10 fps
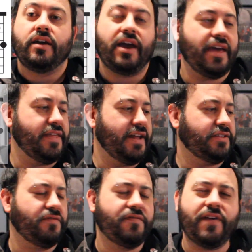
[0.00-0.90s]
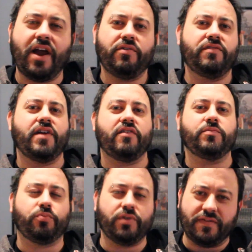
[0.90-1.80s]
And then it's very, very
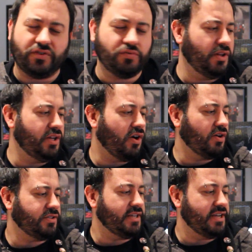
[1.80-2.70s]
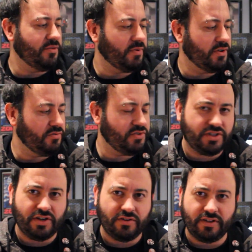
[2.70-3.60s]
brief. It's really hard to hear, but you just
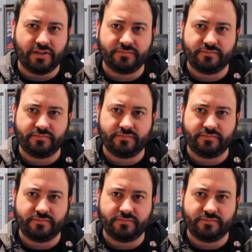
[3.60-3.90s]
hear a little,